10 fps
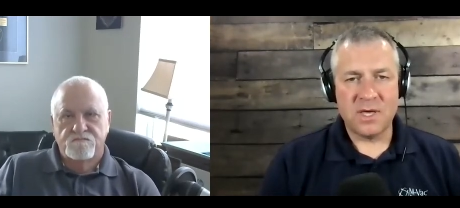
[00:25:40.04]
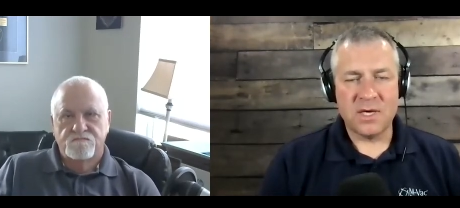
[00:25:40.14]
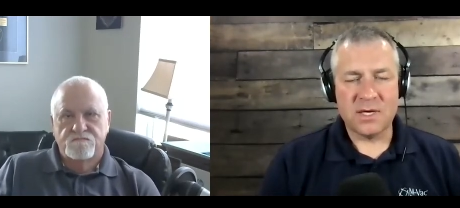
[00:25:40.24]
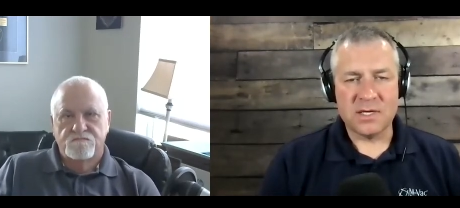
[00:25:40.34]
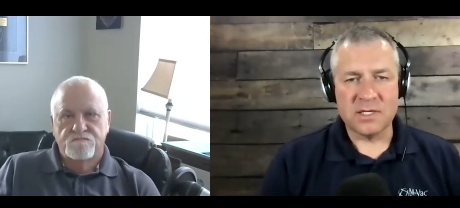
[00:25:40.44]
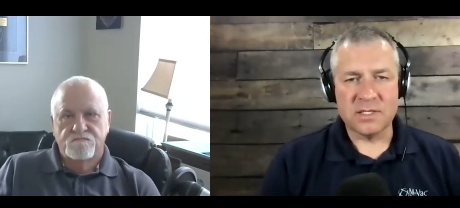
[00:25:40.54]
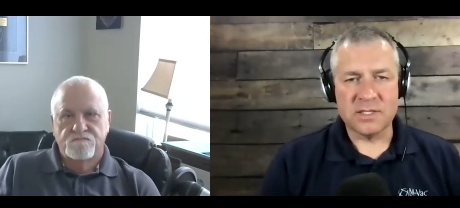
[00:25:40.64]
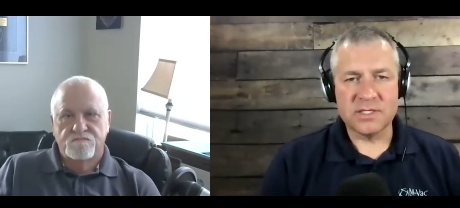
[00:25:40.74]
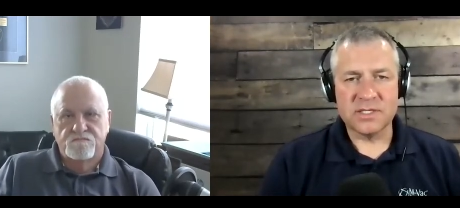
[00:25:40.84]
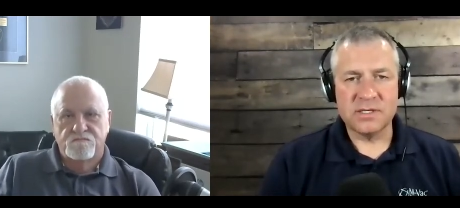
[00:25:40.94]

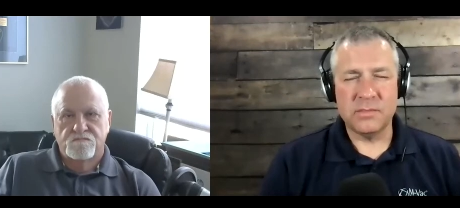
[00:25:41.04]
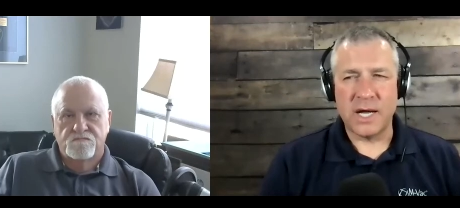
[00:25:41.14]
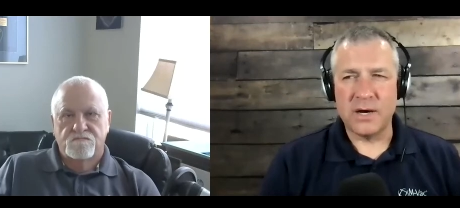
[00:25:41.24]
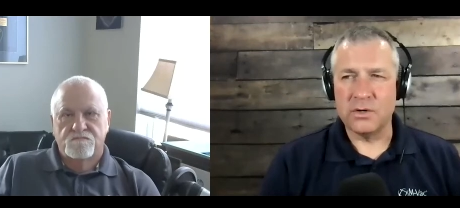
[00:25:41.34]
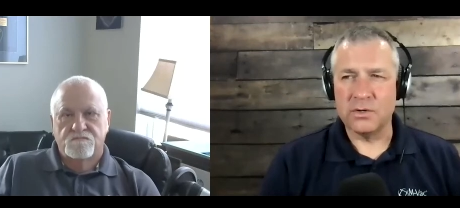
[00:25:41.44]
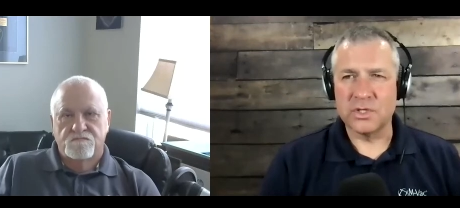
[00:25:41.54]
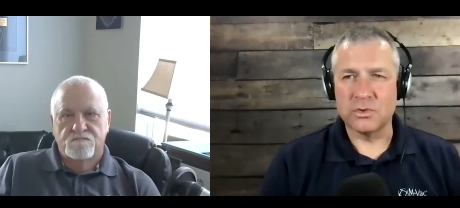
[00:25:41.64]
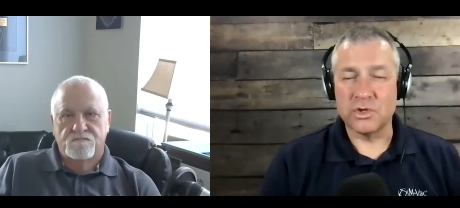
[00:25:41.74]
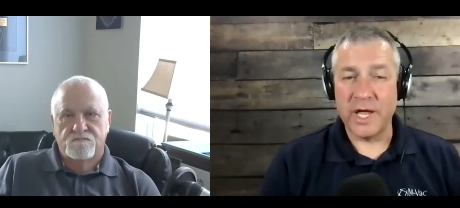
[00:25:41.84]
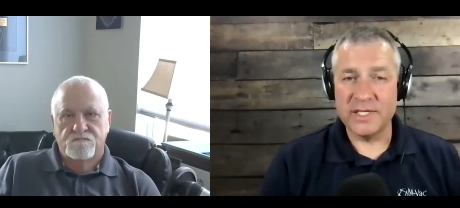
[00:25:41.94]
Speaker 1: is, I don't know, so
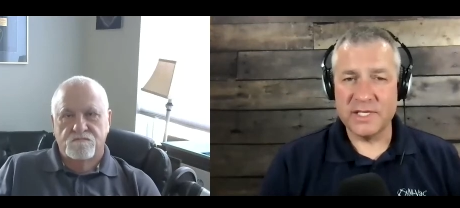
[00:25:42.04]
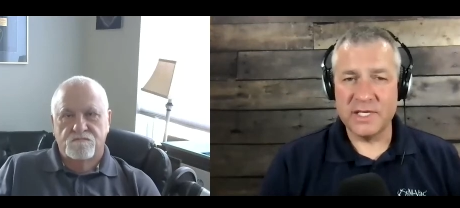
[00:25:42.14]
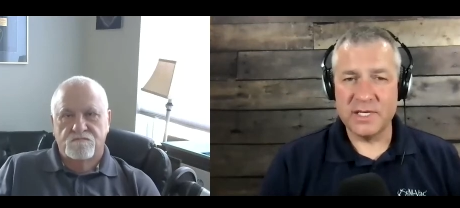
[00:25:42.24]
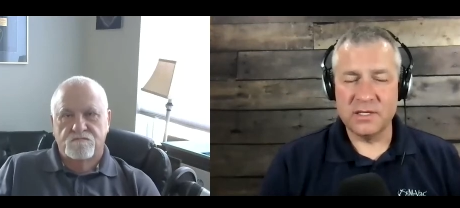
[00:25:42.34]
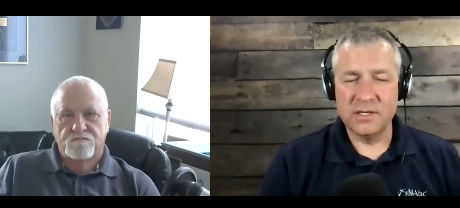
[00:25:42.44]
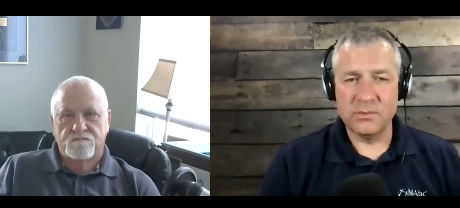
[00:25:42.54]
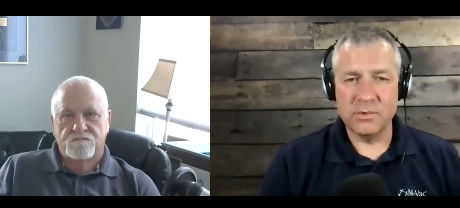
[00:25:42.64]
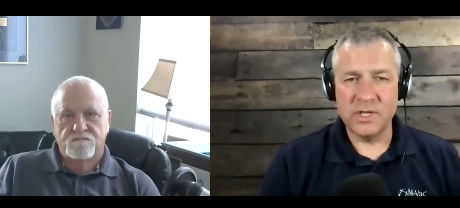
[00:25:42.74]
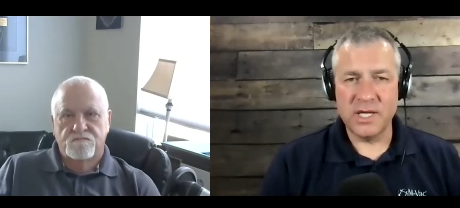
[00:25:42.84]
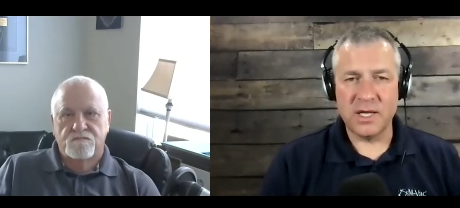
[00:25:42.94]
transient,
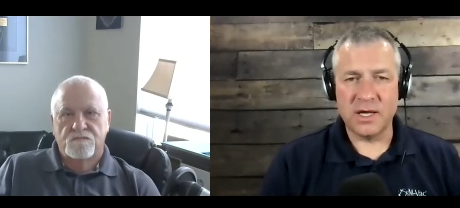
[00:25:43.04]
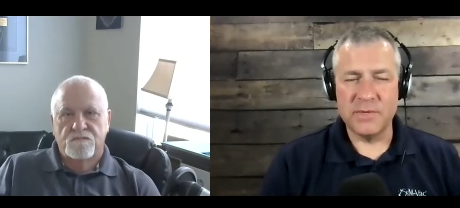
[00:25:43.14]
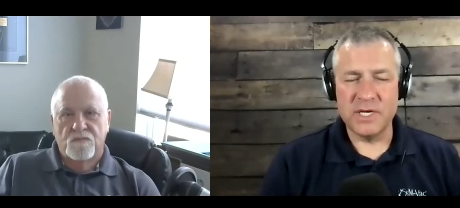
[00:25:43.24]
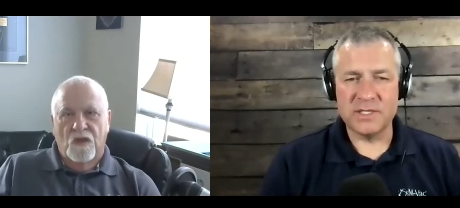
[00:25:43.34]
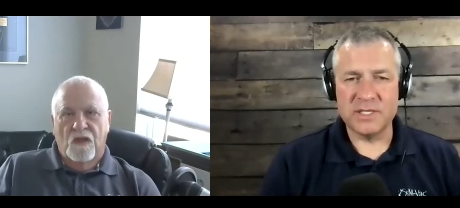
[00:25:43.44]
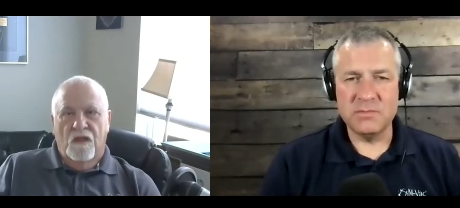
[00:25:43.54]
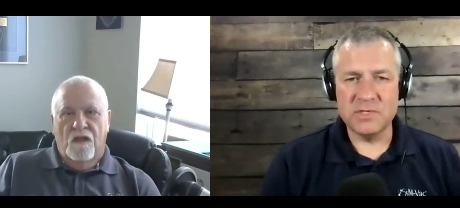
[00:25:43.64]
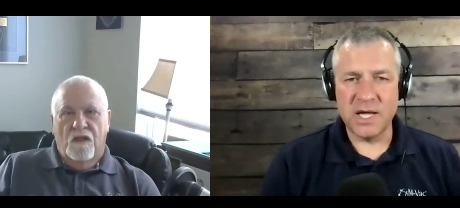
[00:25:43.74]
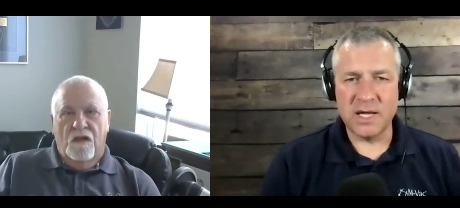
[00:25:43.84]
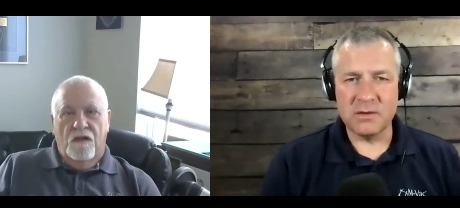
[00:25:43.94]
really? I mean, it
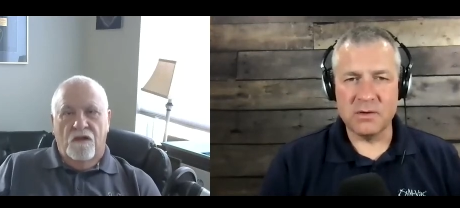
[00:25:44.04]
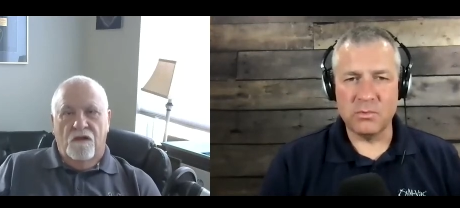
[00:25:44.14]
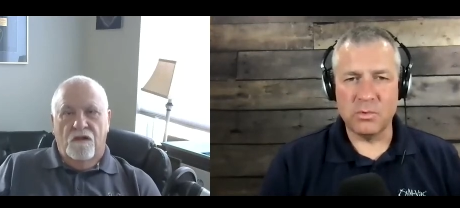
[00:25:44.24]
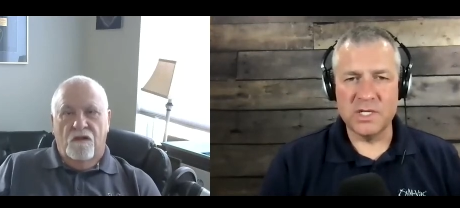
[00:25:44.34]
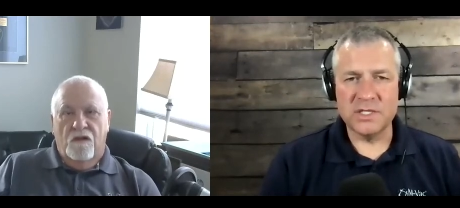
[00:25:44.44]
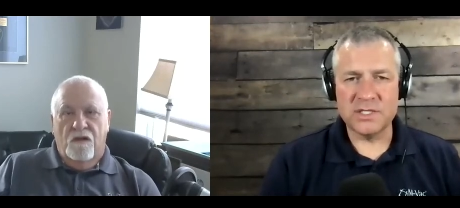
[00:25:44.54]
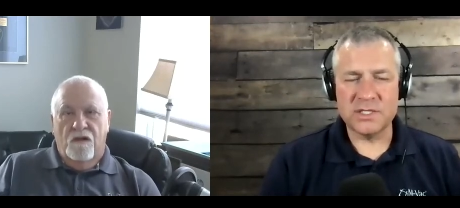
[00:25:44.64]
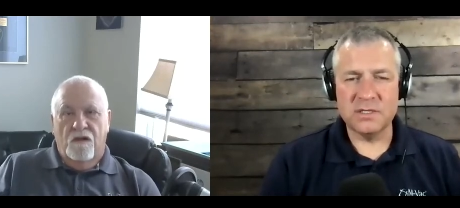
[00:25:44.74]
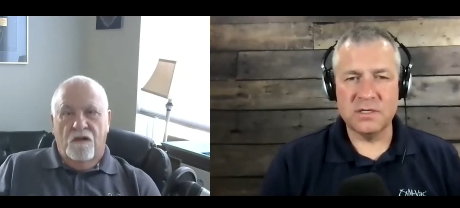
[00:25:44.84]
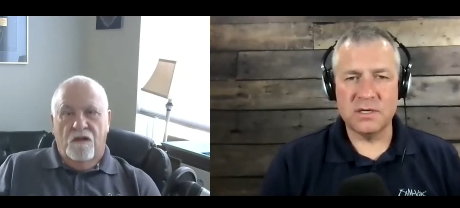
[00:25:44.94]
seems like
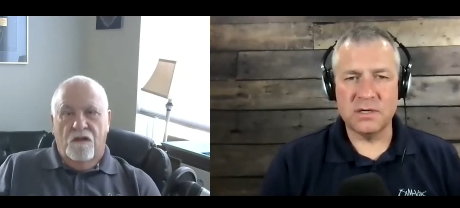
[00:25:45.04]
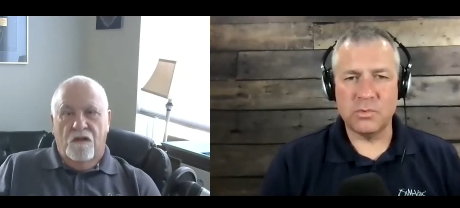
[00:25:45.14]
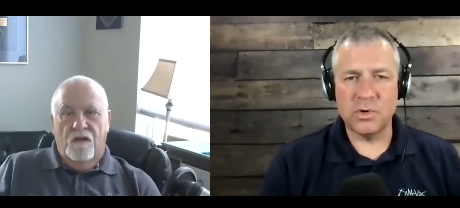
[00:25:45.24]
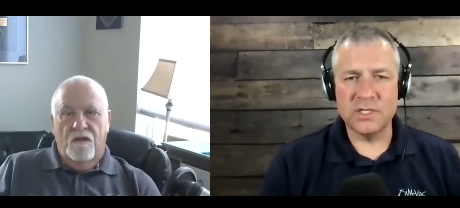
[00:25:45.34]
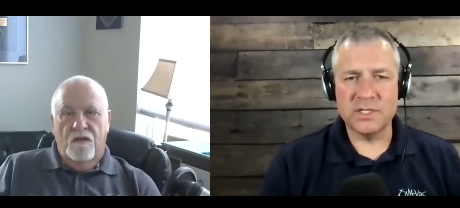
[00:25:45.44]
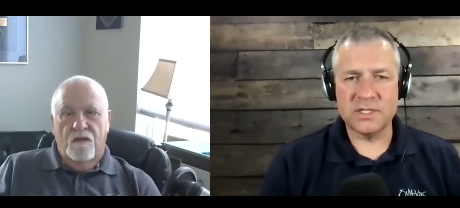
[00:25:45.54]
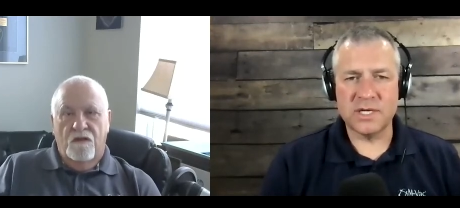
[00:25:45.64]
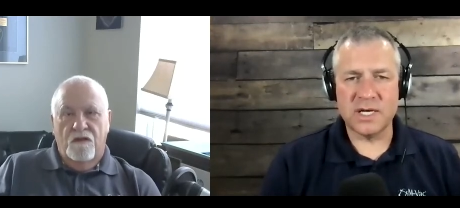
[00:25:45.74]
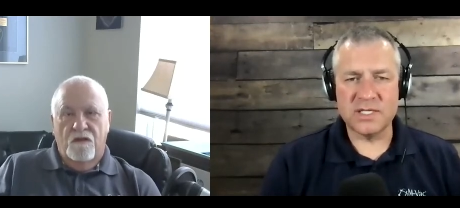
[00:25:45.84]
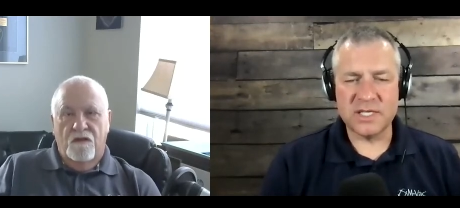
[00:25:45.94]
once, once
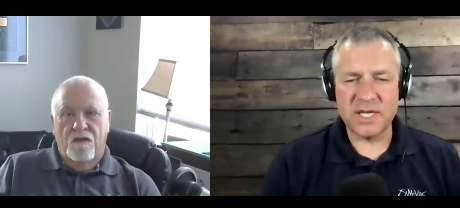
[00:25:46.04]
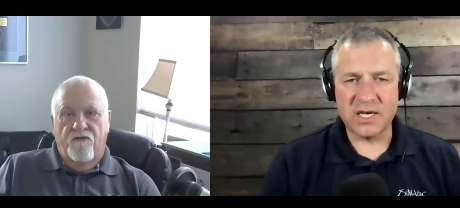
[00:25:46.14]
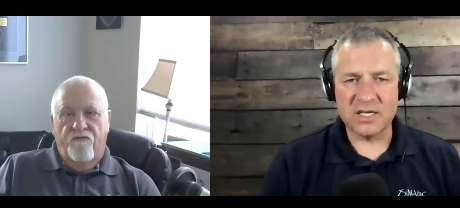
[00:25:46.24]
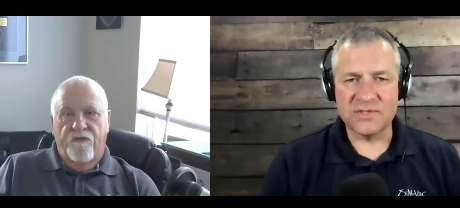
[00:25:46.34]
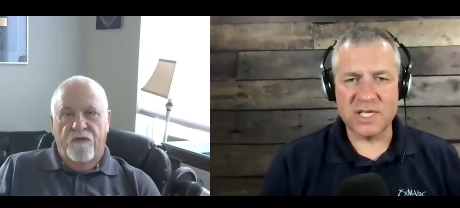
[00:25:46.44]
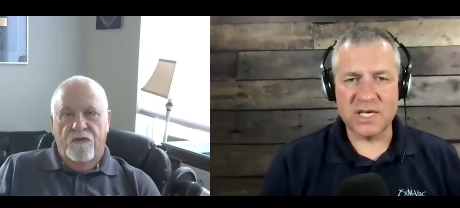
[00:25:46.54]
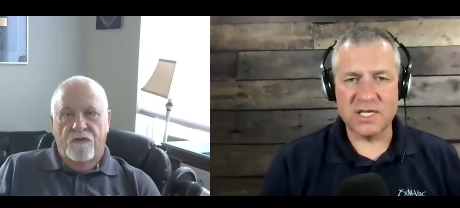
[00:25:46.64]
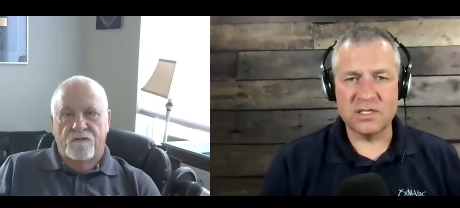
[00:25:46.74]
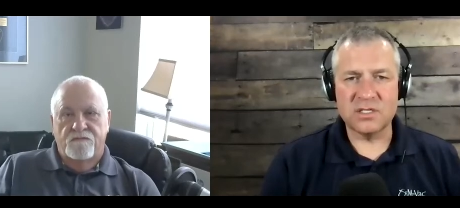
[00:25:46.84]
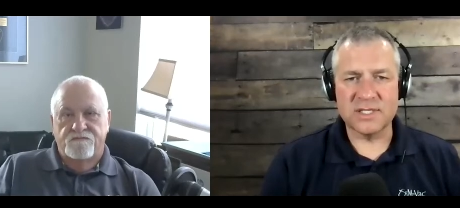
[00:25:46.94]
uh, detectives get
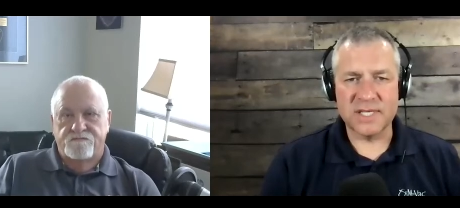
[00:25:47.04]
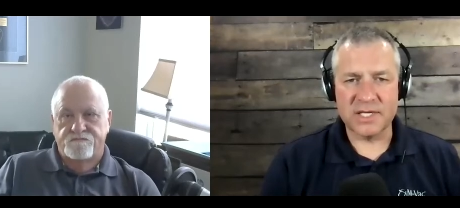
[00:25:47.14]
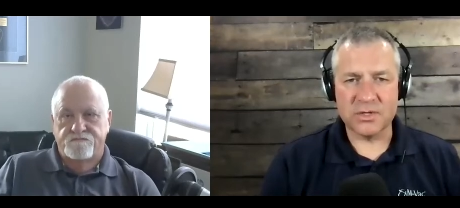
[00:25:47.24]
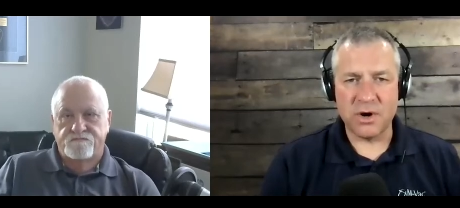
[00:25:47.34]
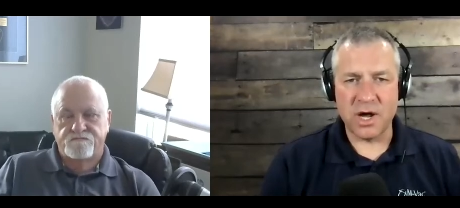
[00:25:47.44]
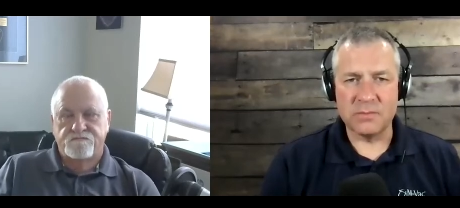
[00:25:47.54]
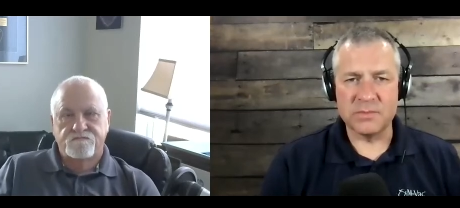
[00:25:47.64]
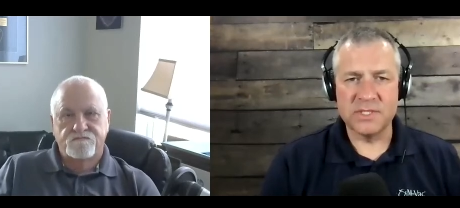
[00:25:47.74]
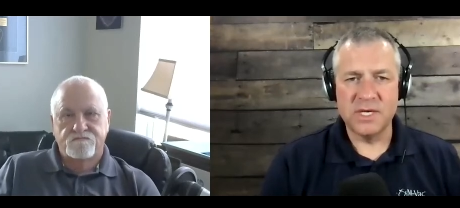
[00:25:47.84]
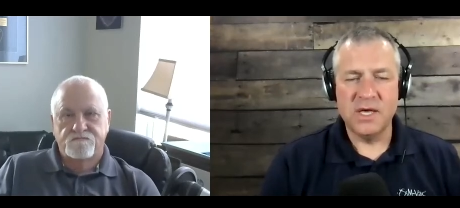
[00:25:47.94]
into sex
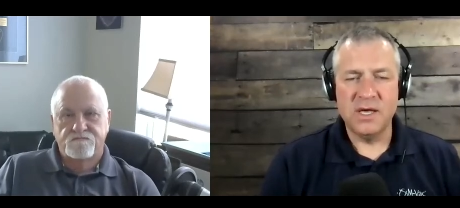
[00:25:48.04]
crimes,